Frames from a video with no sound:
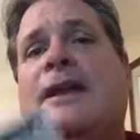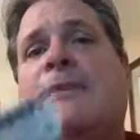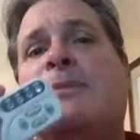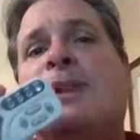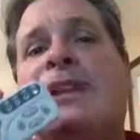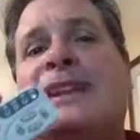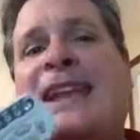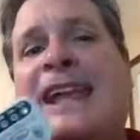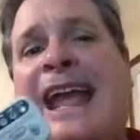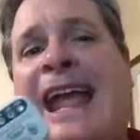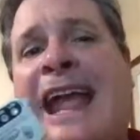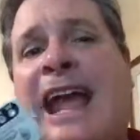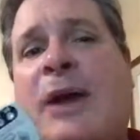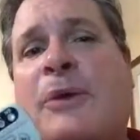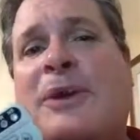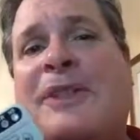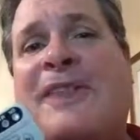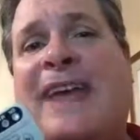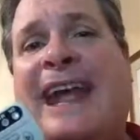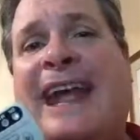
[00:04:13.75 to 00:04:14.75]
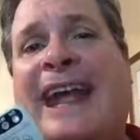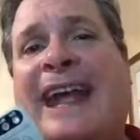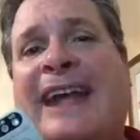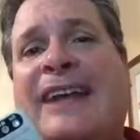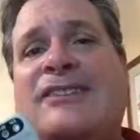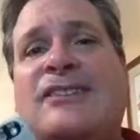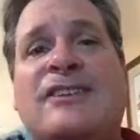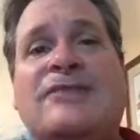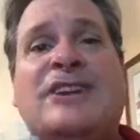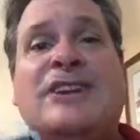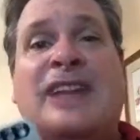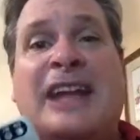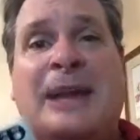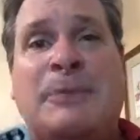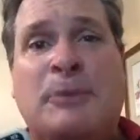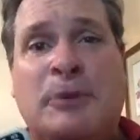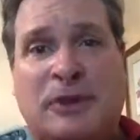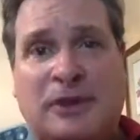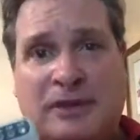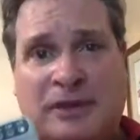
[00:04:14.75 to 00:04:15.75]
But now in the hands of a
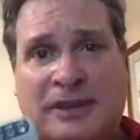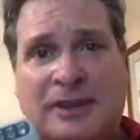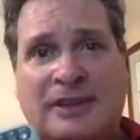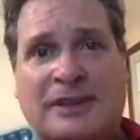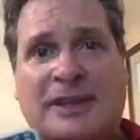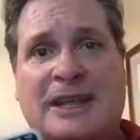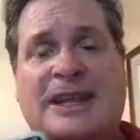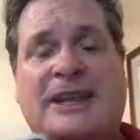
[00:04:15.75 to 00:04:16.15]
layperson,